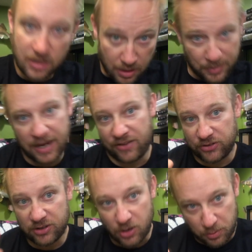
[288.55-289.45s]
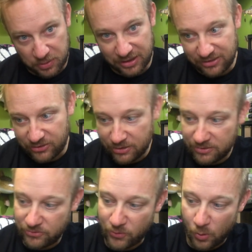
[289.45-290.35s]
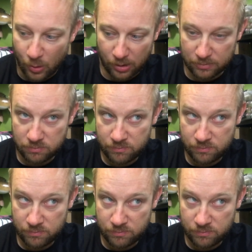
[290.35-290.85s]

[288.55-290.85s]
asking companies for,